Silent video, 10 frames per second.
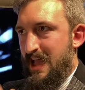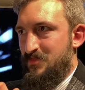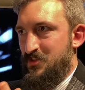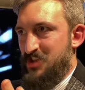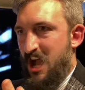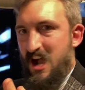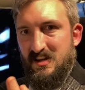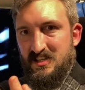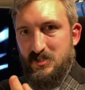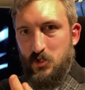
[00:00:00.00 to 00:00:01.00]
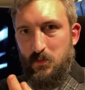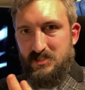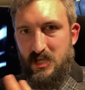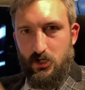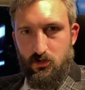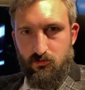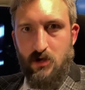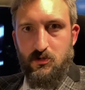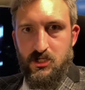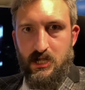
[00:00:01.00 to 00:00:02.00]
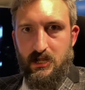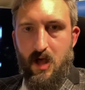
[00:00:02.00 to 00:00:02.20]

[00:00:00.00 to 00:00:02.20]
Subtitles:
the darkness is almost encroaching